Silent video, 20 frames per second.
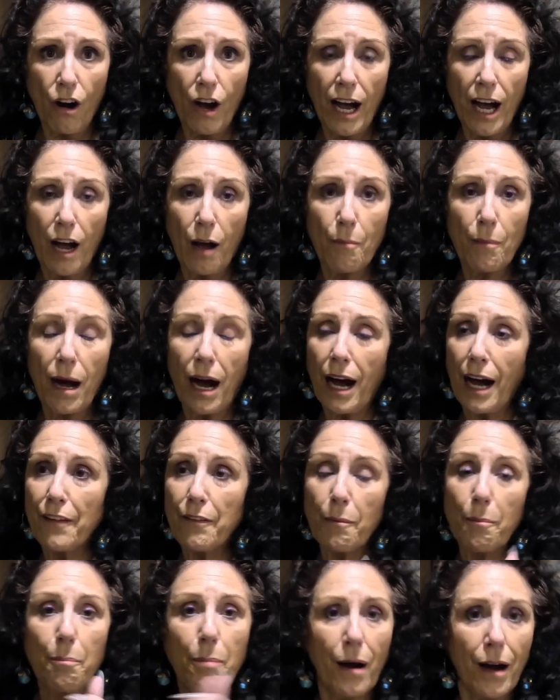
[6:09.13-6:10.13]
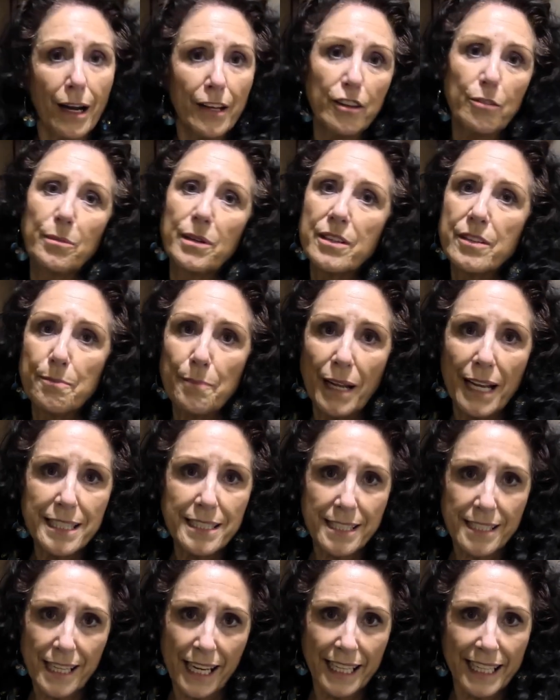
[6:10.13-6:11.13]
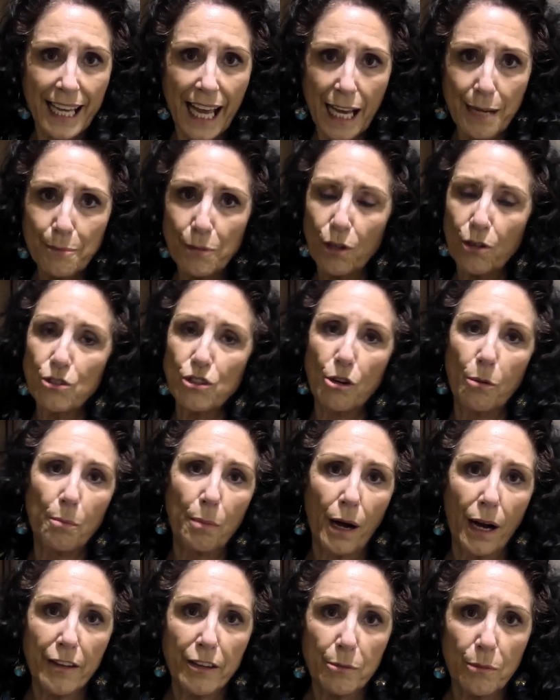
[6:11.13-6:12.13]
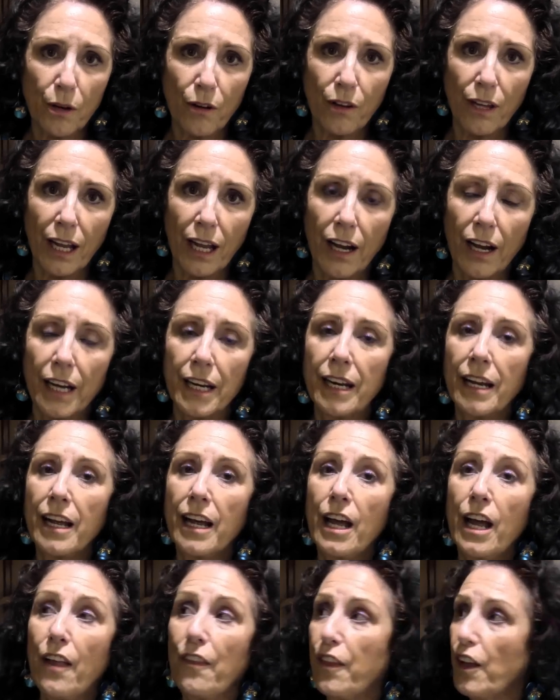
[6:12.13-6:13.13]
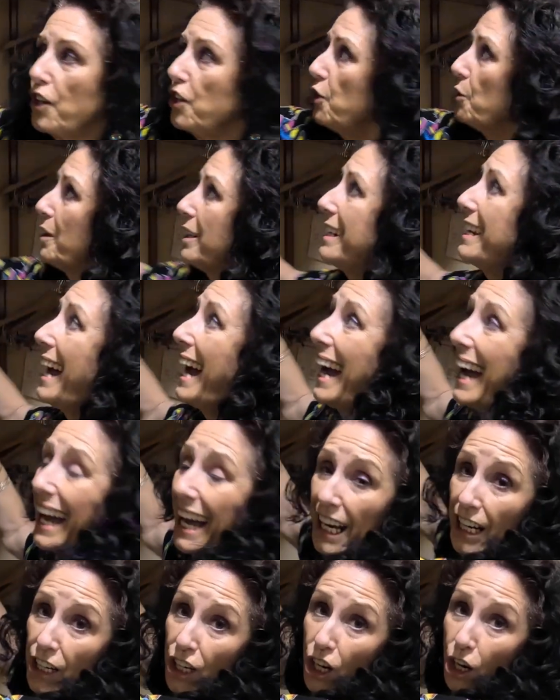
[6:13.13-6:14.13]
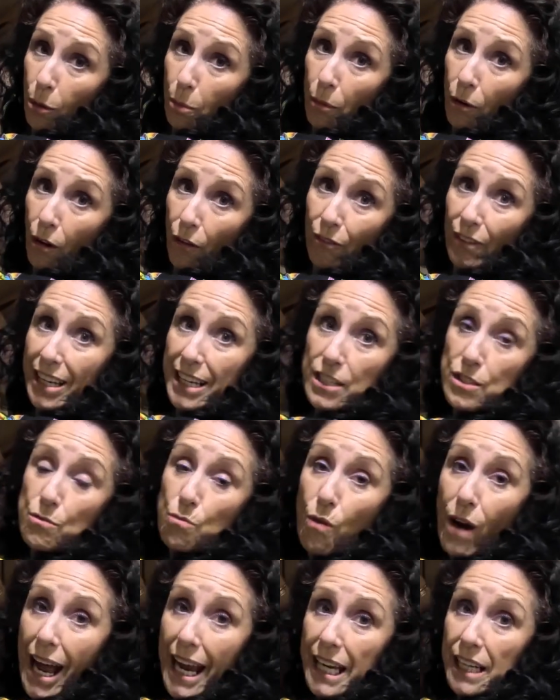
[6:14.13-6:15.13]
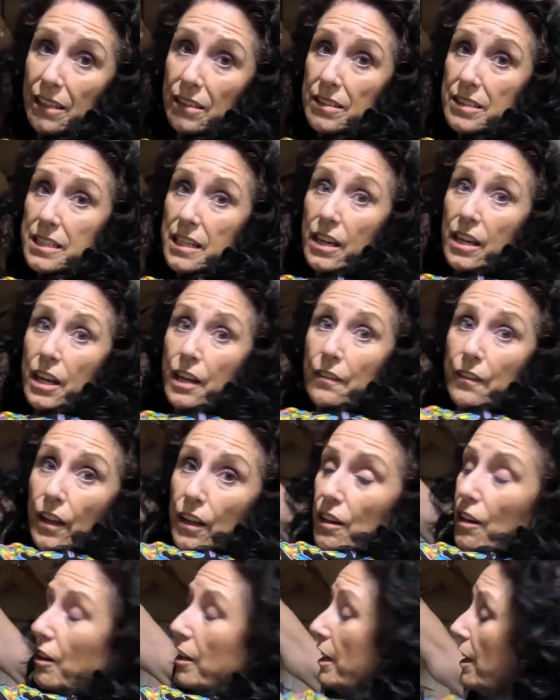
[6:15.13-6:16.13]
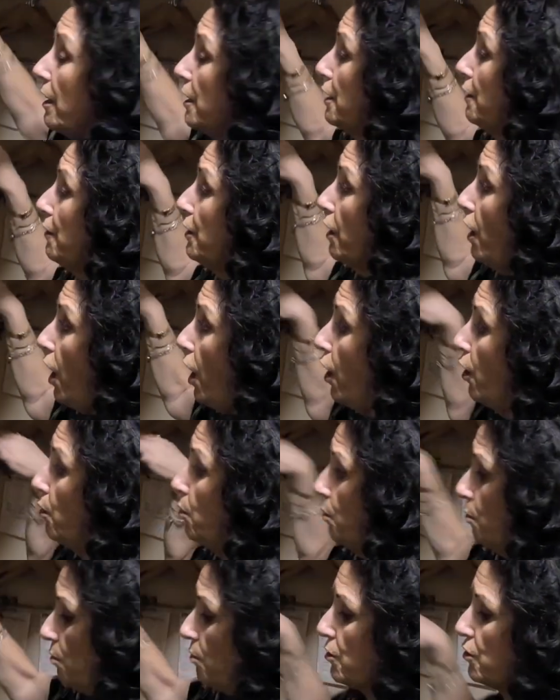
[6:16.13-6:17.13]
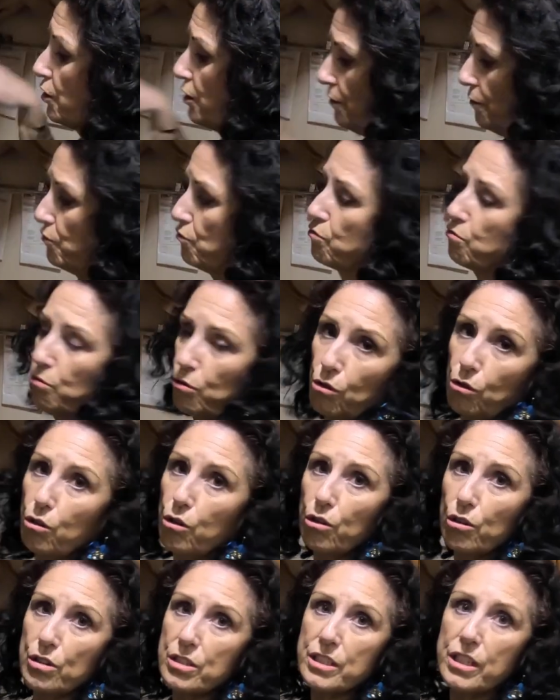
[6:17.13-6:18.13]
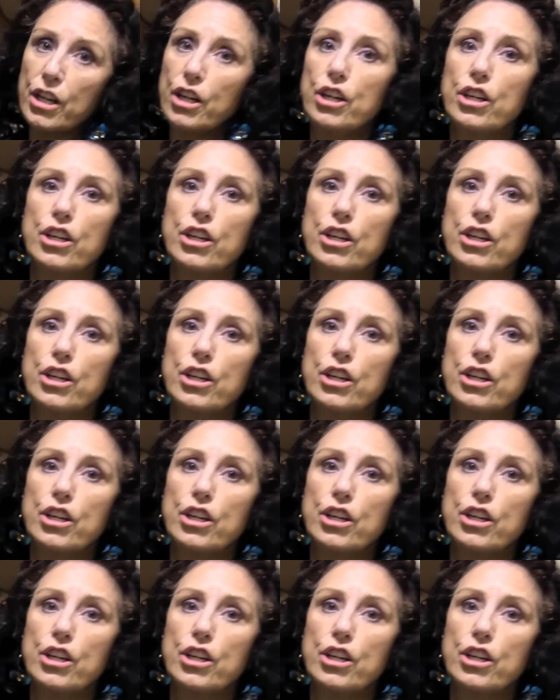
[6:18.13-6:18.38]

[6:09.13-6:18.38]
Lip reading: Either buy them at places like Kmart or buy them online, that you can hang up on these rails that are kind of your own sort of drawers,